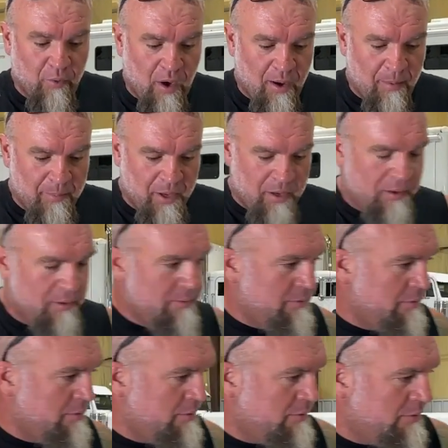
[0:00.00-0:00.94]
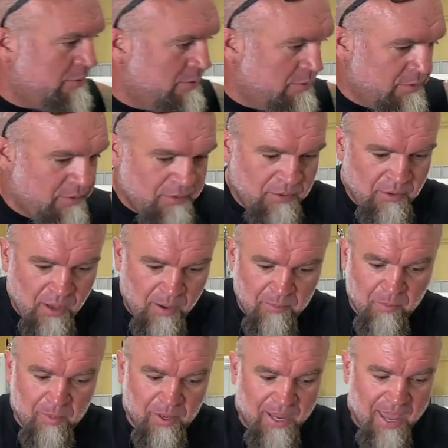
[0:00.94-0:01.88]
I'm a
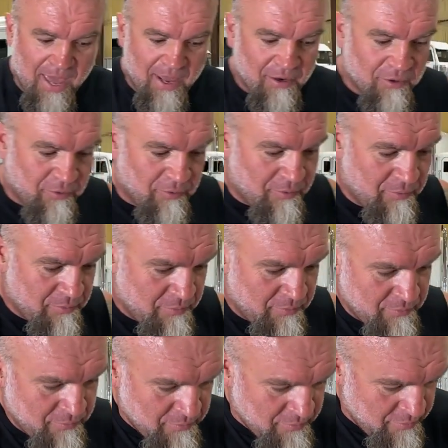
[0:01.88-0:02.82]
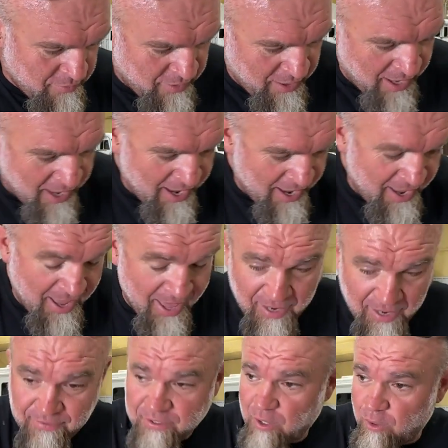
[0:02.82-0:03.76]
mechanical guy,
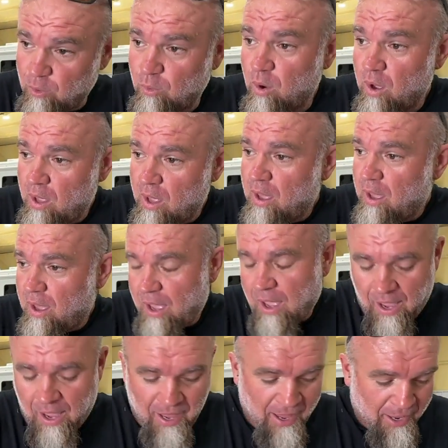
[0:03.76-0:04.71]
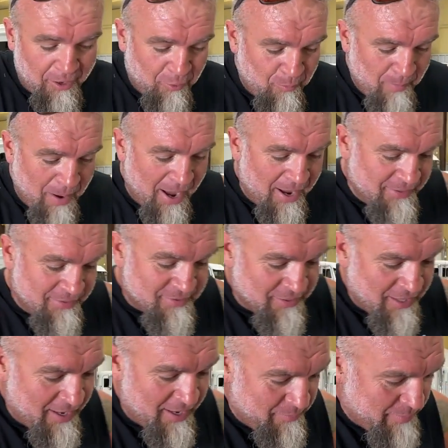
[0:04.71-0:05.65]
and so I don't mind
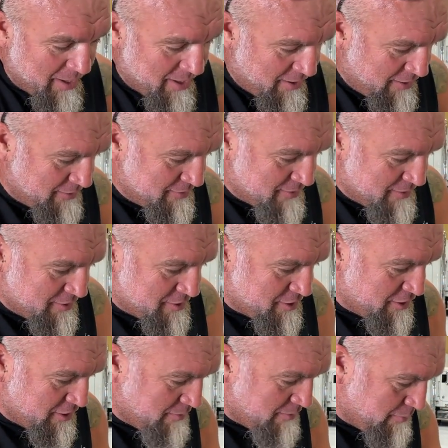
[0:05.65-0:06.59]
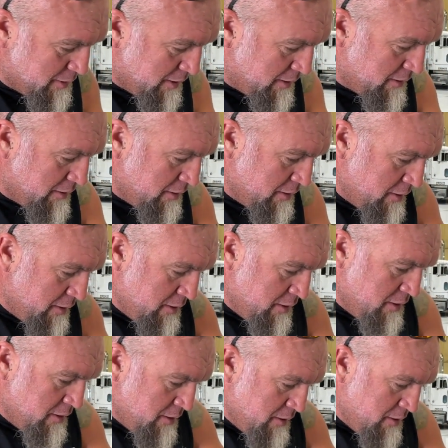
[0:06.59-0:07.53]
sliding bearings and shit. But
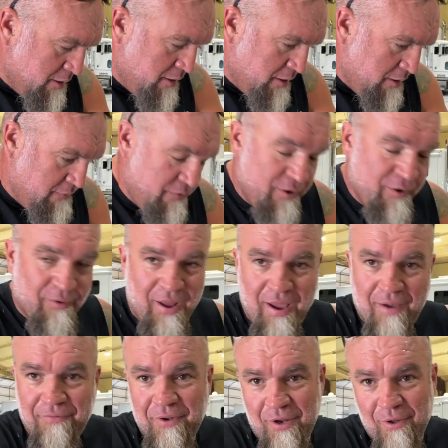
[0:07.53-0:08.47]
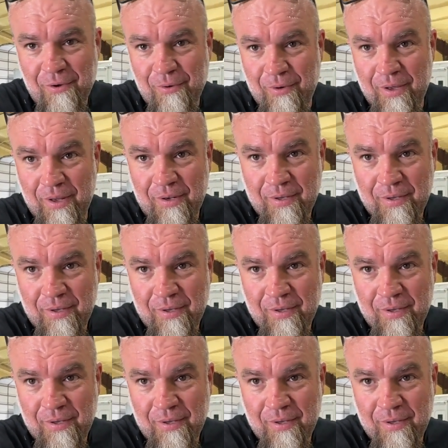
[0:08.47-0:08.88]
if you don't have to do it,